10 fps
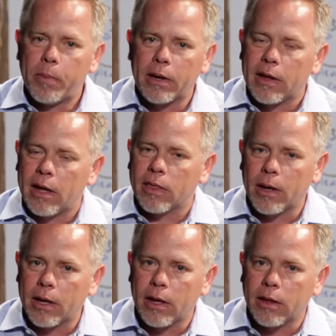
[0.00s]
But in
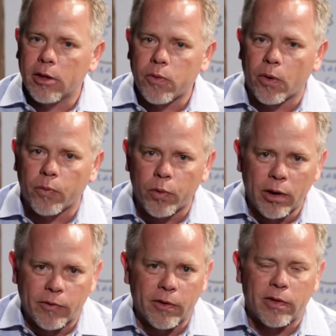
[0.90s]
the Jordan
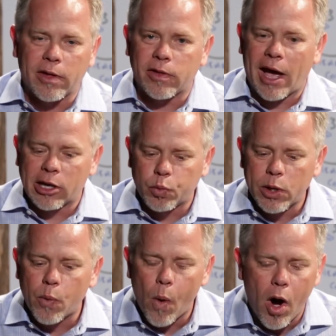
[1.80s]
River, it's as
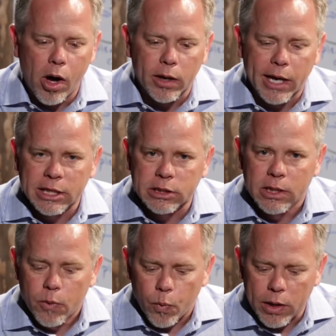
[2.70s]
we walk, as
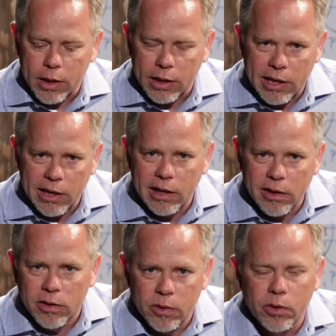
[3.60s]
we get
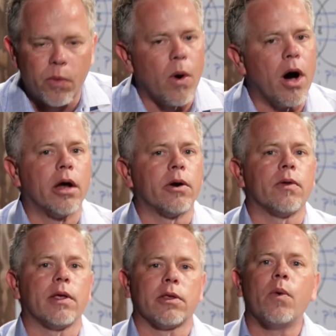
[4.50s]
into the
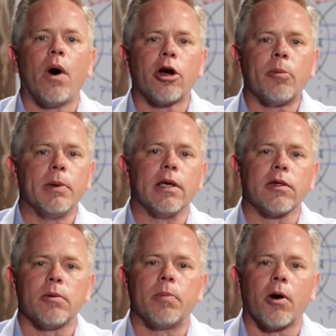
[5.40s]
water, that the water
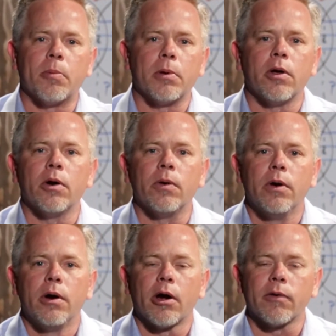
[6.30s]
begins to part below
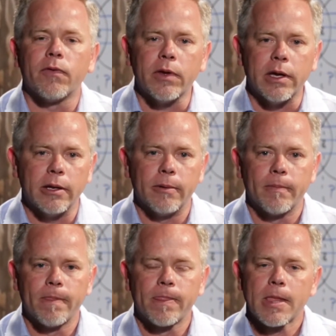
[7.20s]
our feet.
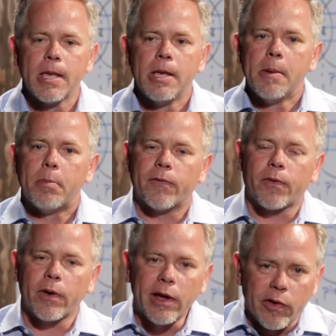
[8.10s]
But
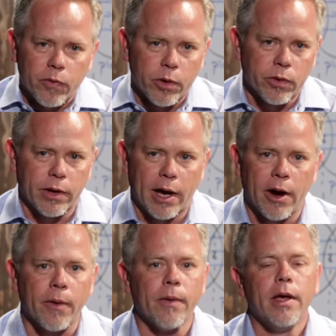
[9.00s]
for Israel
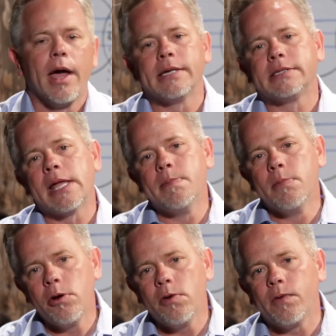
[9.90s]
now, as they
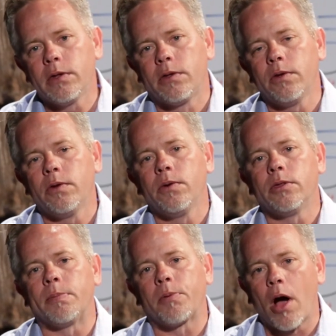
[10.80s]
move into
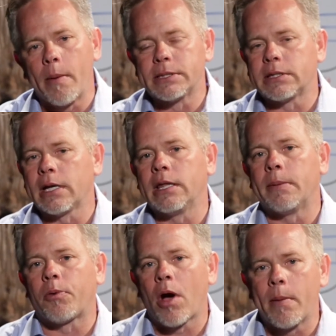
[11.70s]
the promised
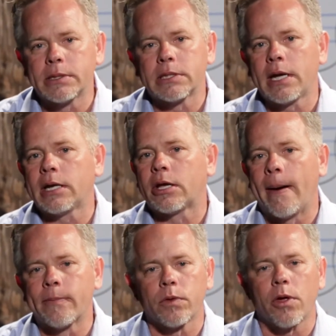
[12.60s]
land
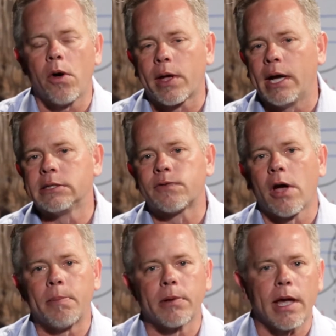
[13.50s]
comes with all kinds of
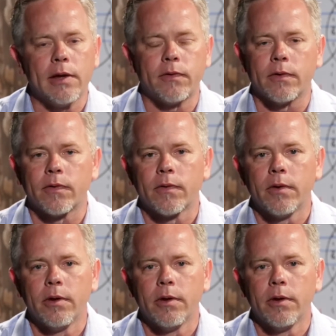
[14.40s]
complications.